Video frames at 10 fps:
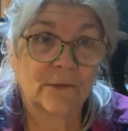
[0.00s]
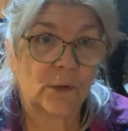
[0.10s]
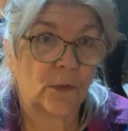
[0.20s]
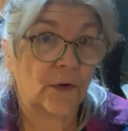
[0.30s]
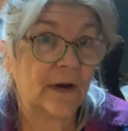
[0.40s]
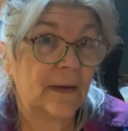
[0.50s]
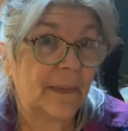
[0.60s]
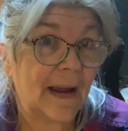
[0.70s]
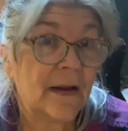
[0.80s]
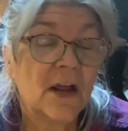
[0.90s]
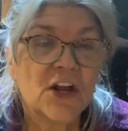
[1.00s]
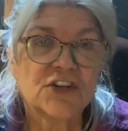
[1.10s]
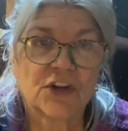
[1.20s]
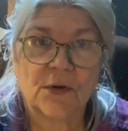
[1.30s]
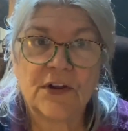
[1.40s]
Quit worrying about
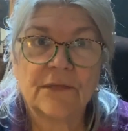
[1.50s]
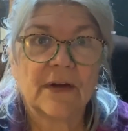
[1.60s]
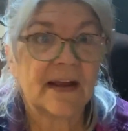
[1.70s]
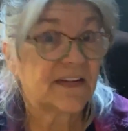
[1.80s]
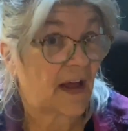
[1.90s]
showing your face.